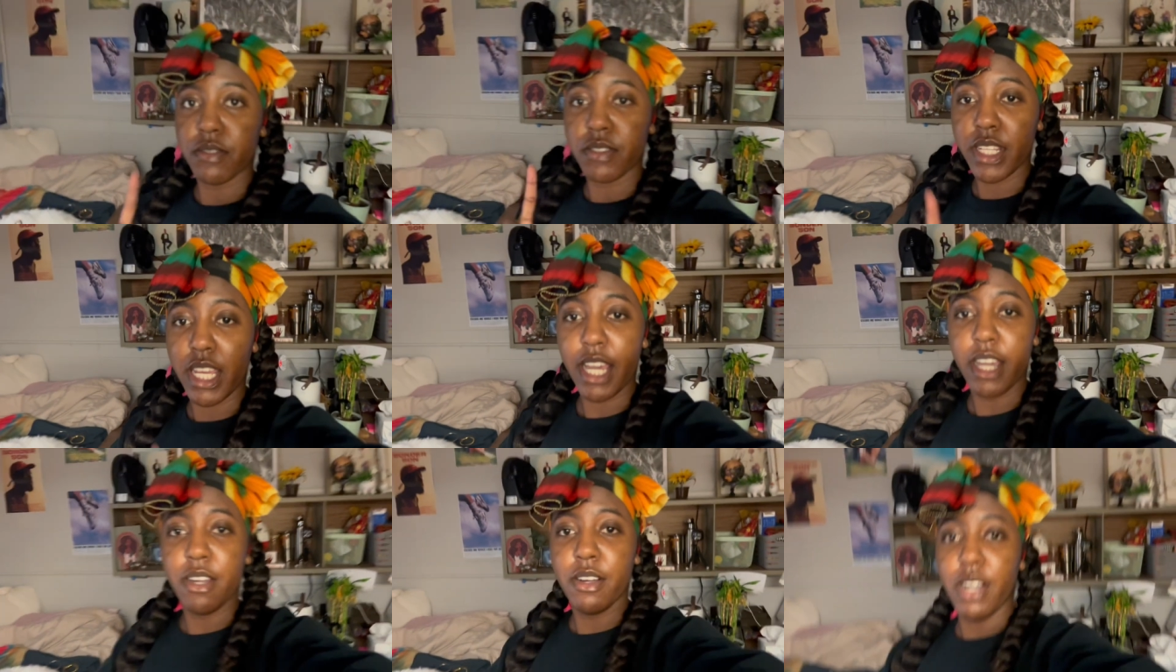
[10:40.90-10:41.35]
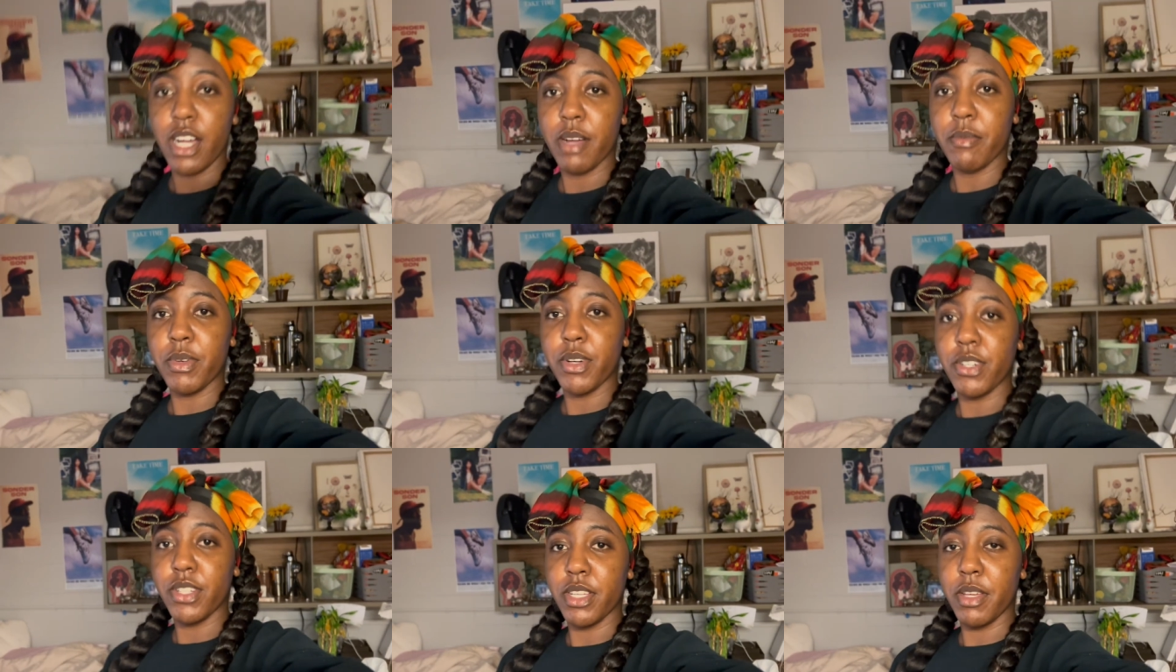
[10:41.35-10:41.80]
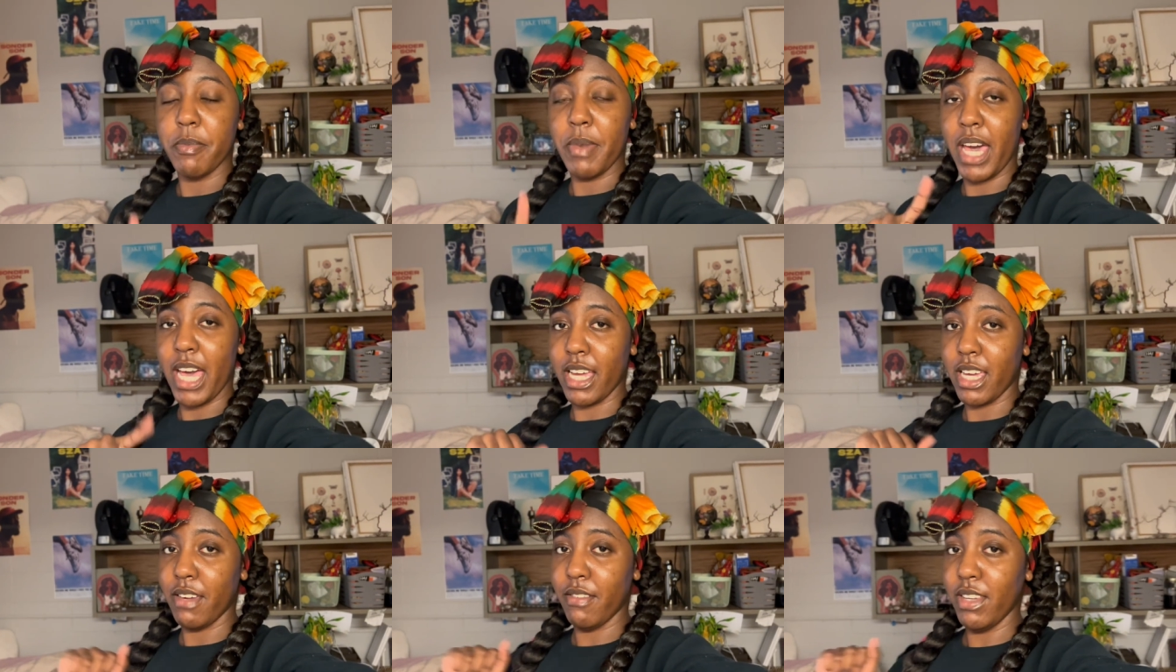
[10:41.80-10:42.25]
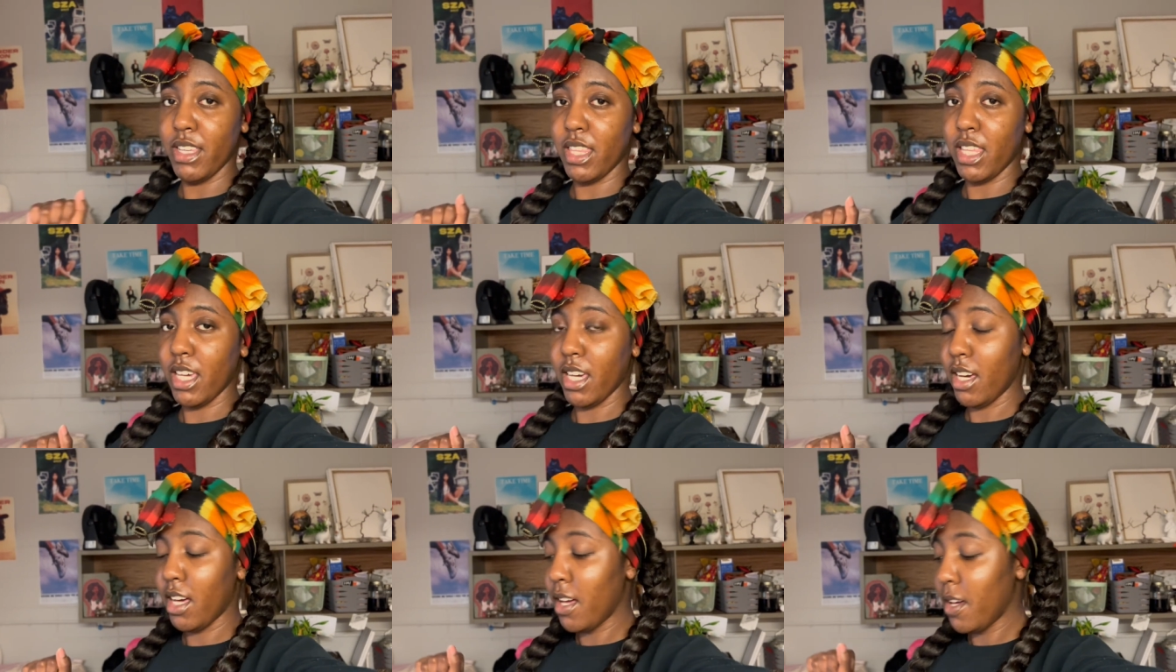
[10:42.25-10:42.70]
now I'm gonna pack
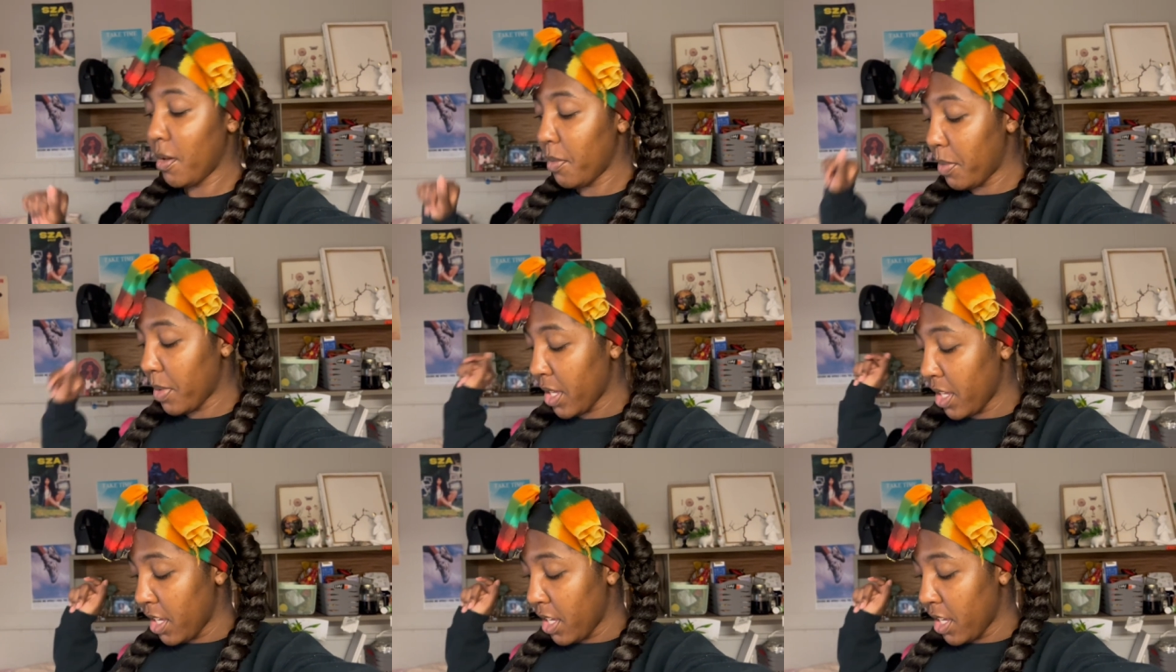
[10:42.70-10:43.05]
everything up